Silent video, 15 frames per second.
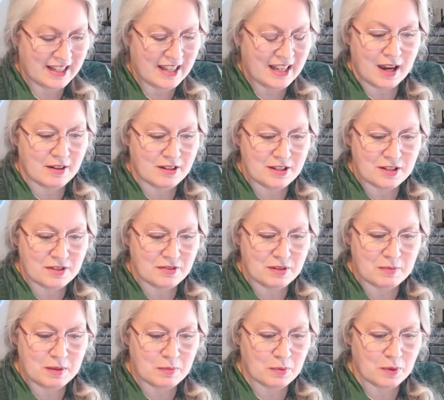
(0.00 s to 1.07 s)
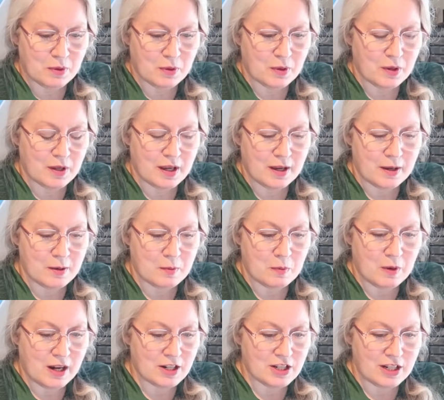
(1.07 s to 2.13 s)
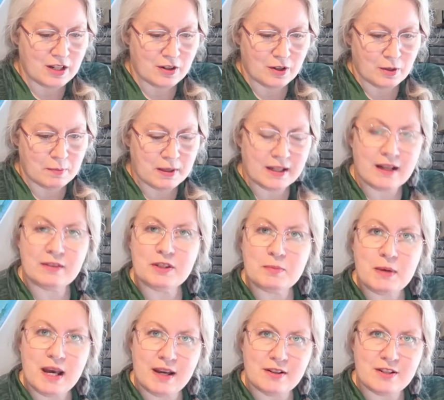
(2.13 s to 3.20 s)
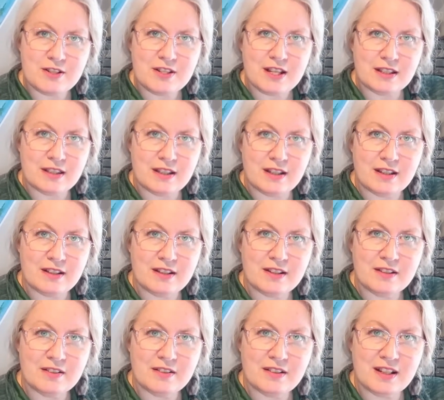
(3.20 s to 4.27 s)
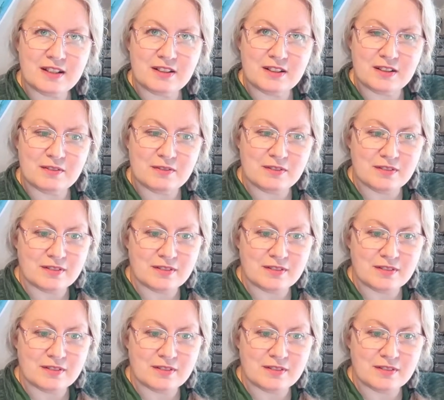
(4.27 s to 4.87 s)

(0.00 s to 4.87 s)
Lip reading: I just remember watching her pick out the patterns at the